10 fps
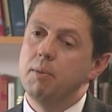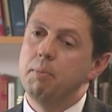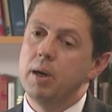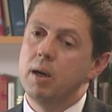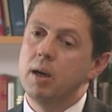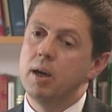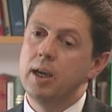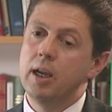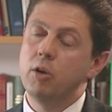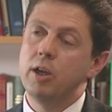
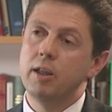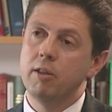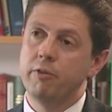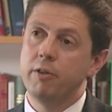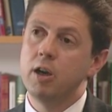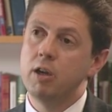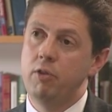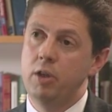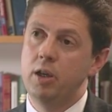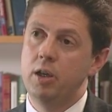by looking at the
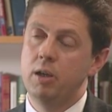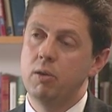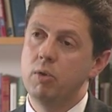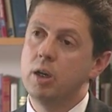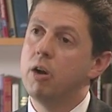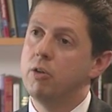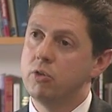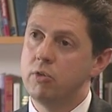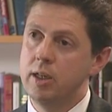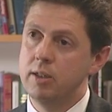5-year
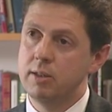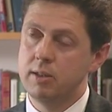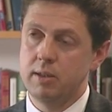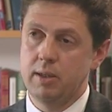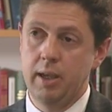recurrence rates.